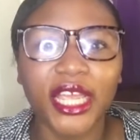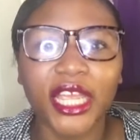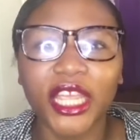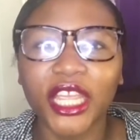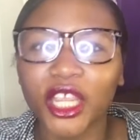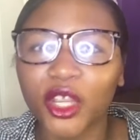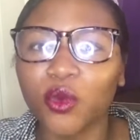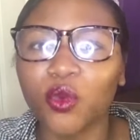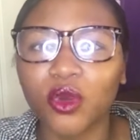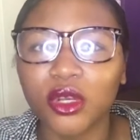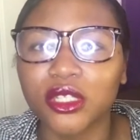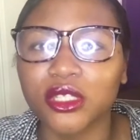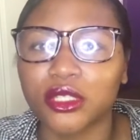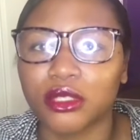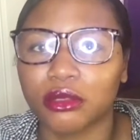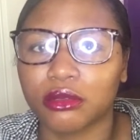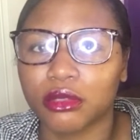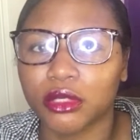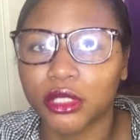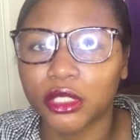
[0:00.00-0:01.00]
It was
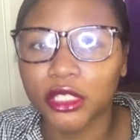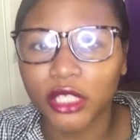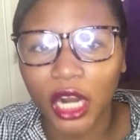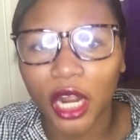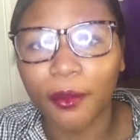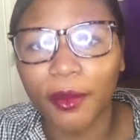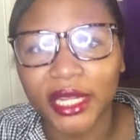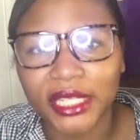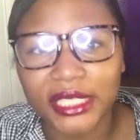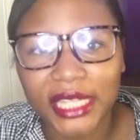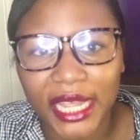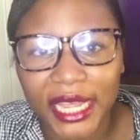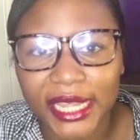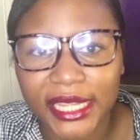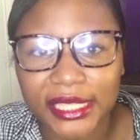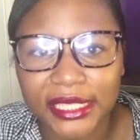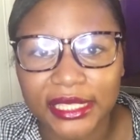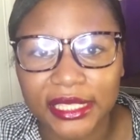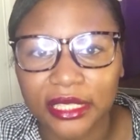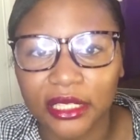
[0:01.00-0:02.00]

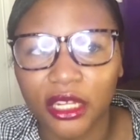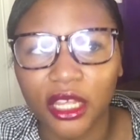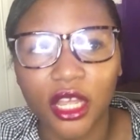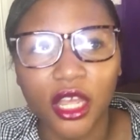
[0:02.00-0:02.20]
traumatizing.